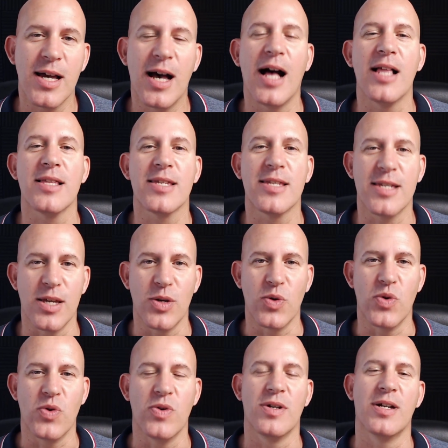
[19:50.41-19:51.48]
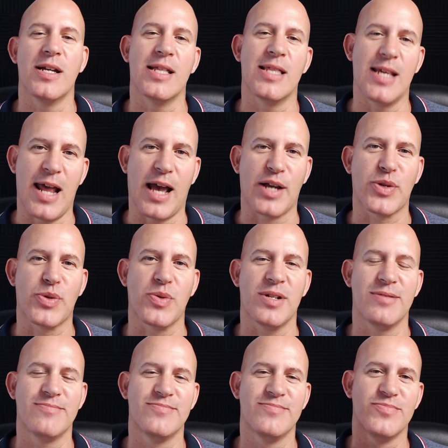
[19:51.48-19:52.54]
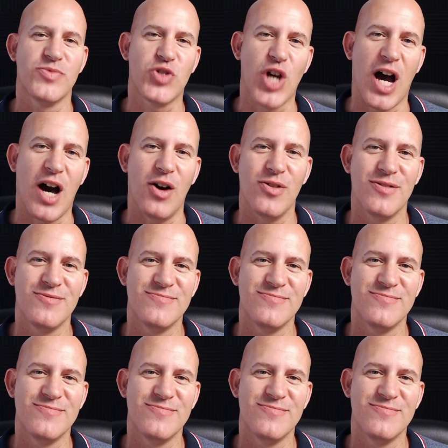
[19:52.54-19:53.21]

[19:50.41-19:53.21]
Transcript: I'll see you in the next one. Ciao.